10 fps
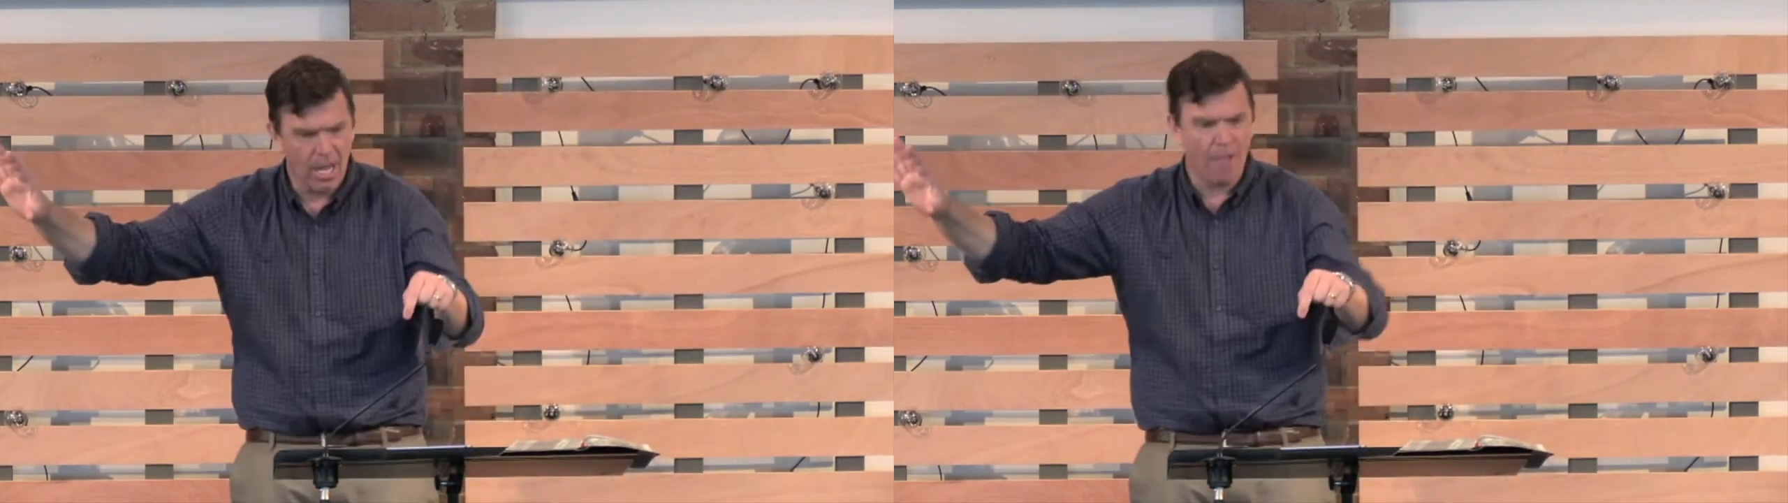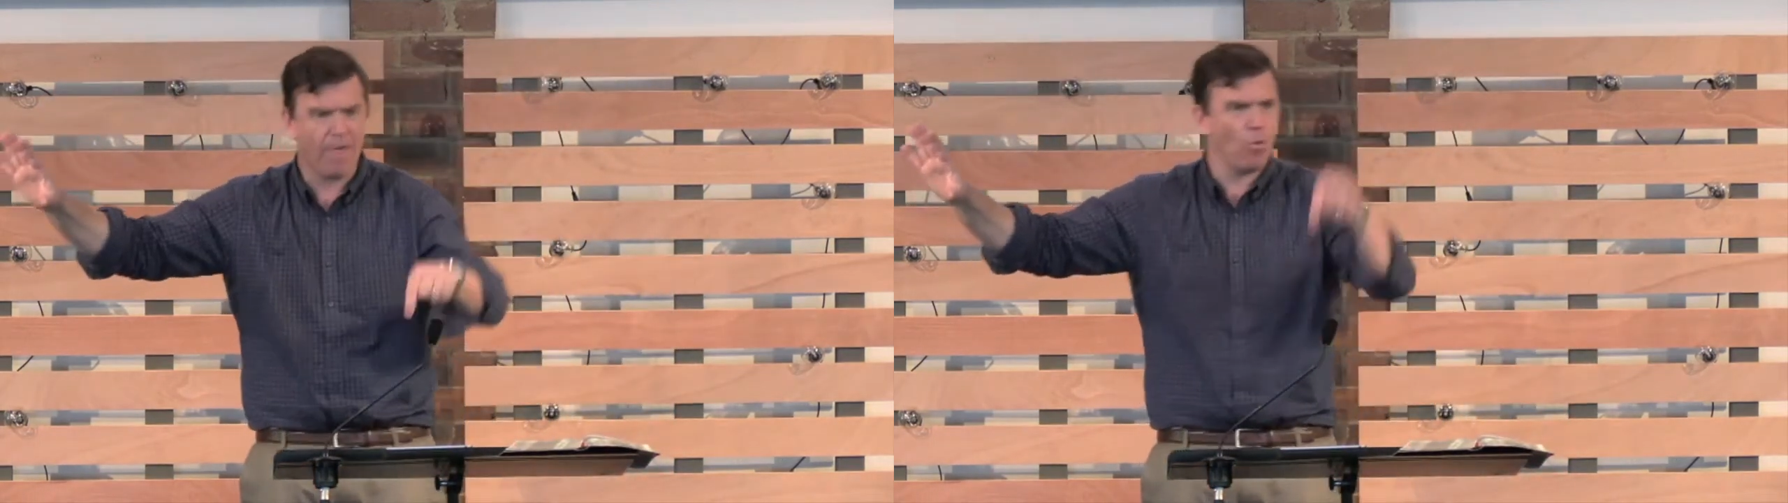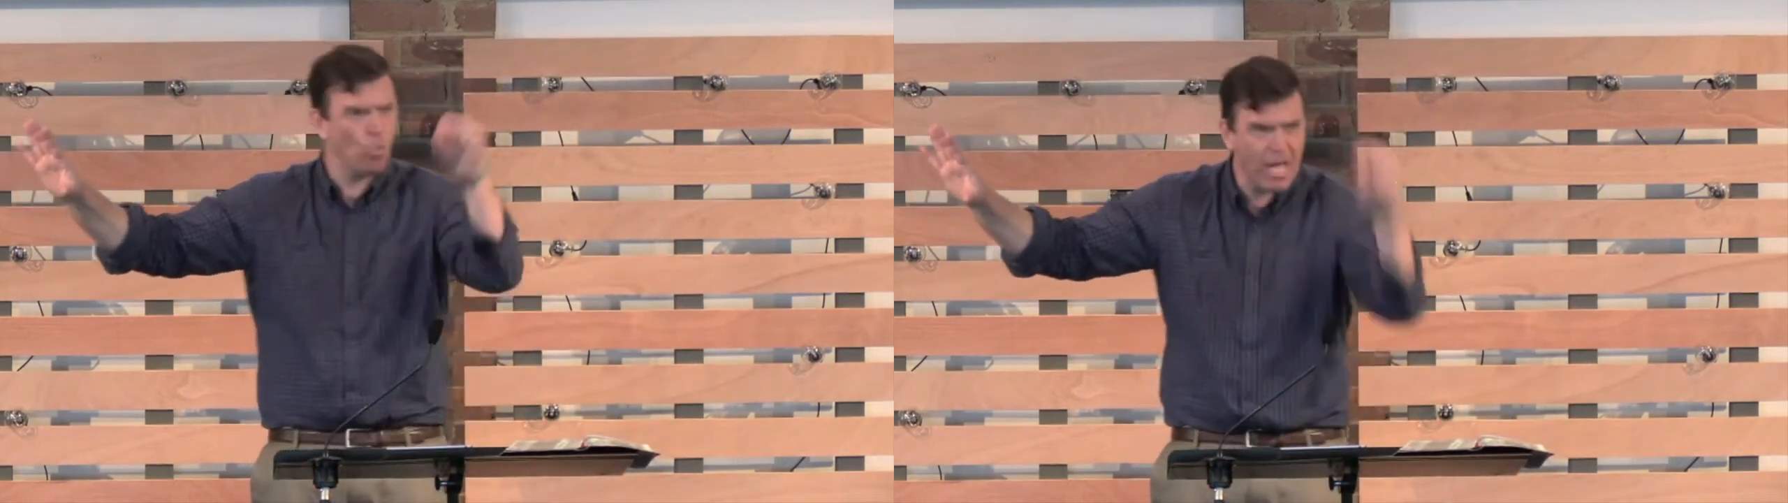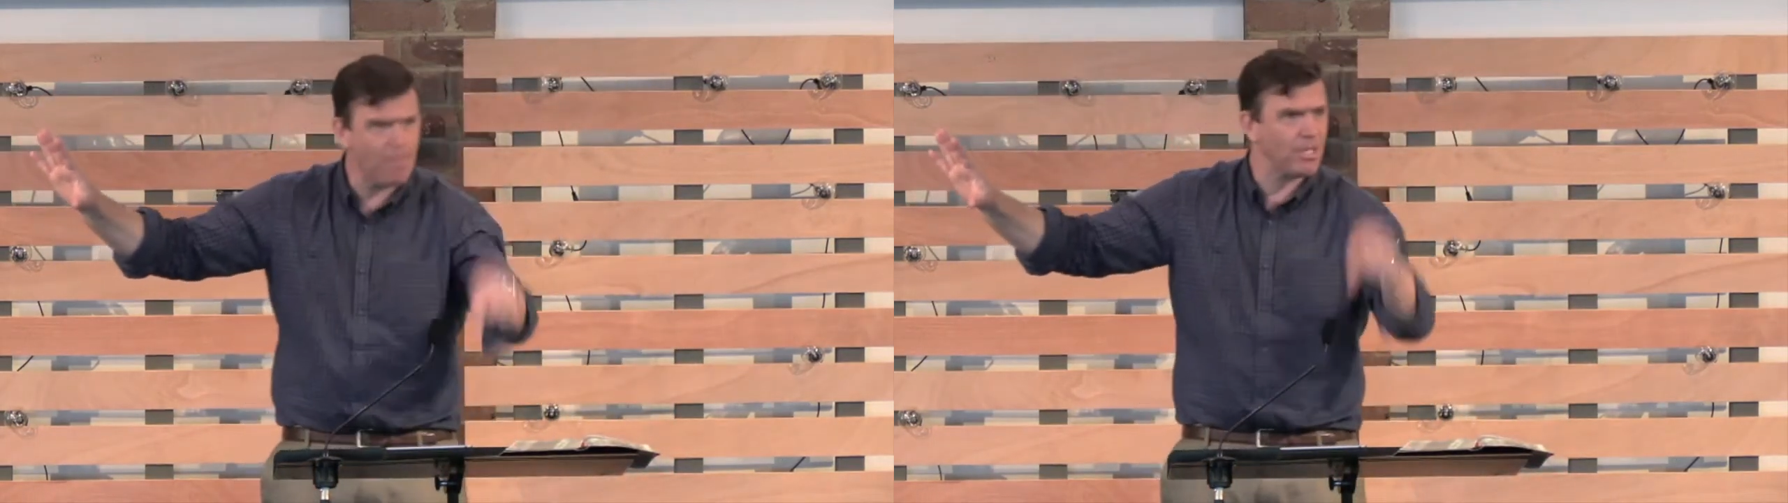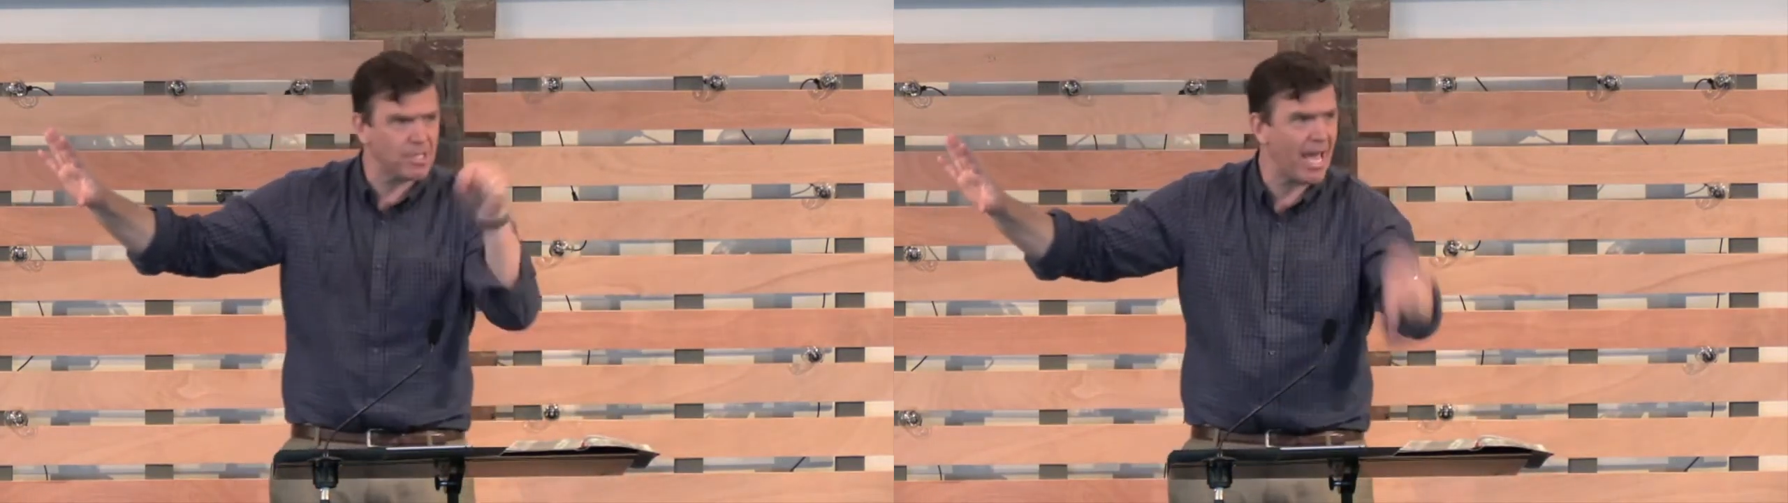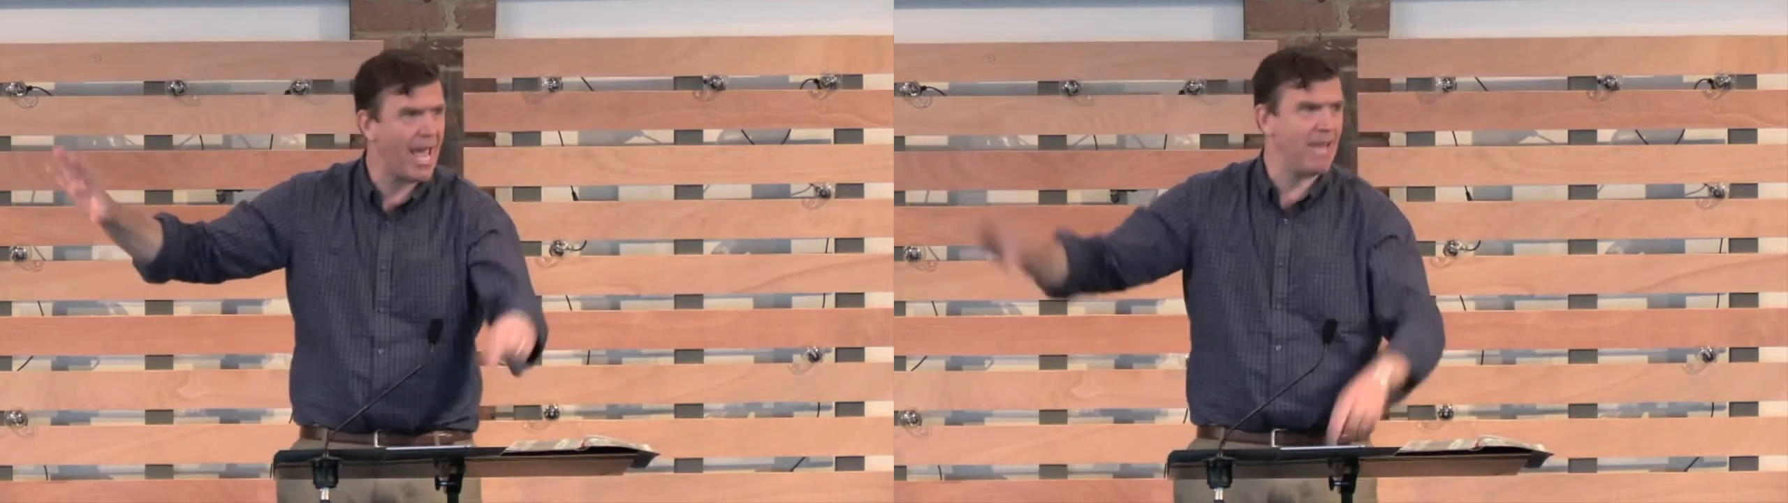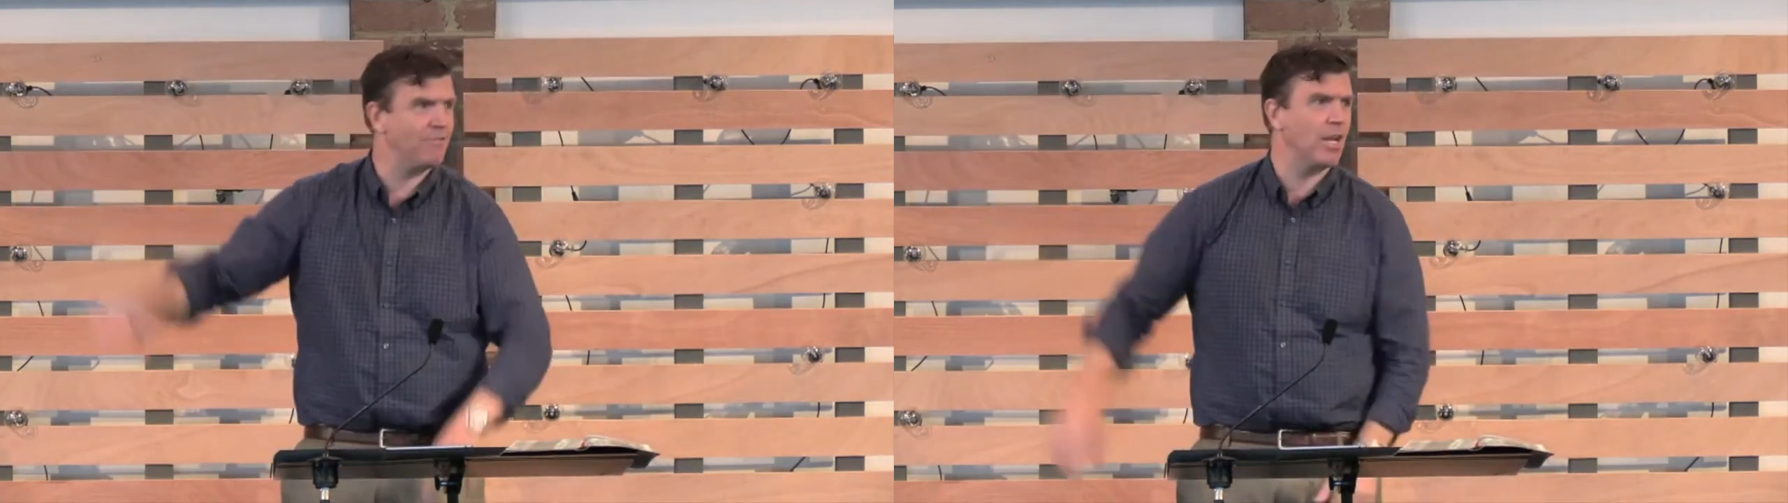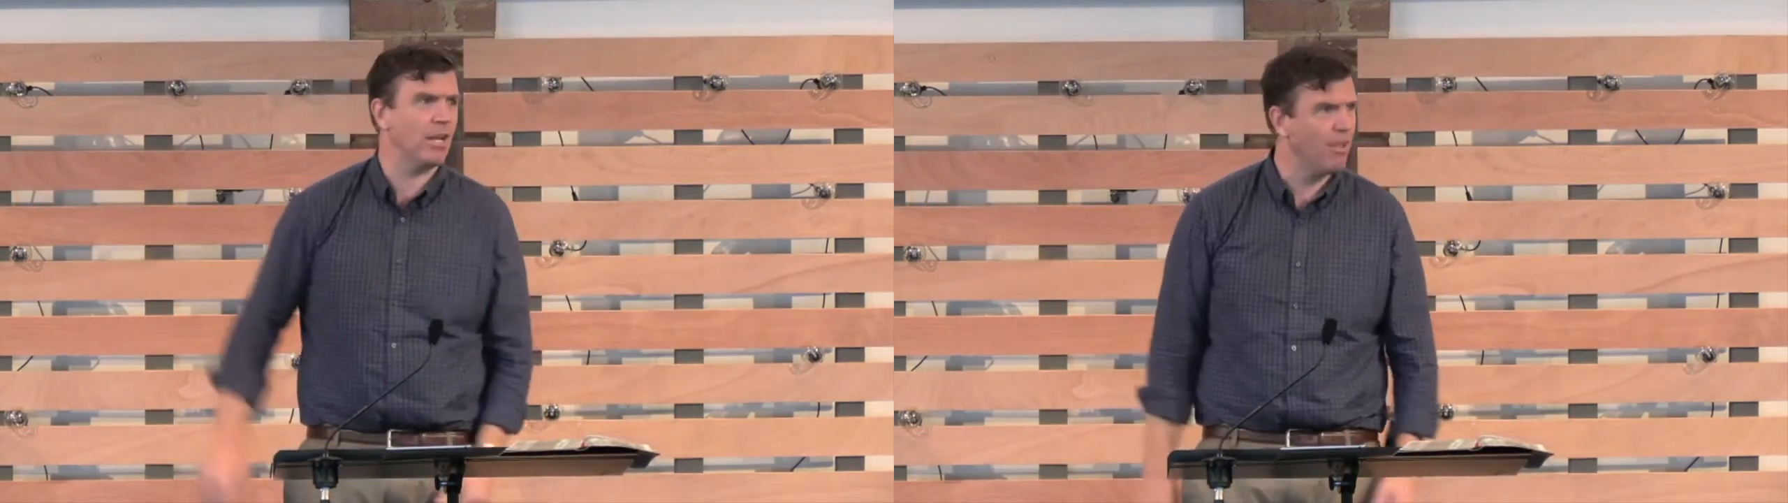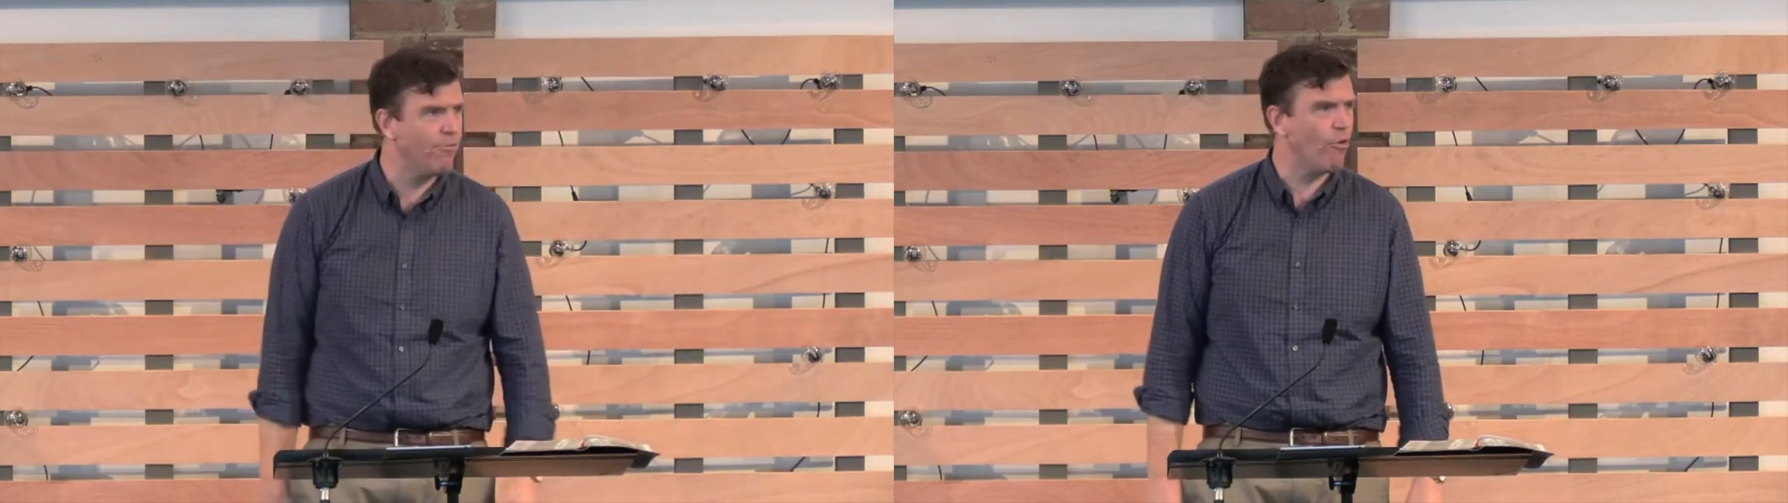that we be saved and live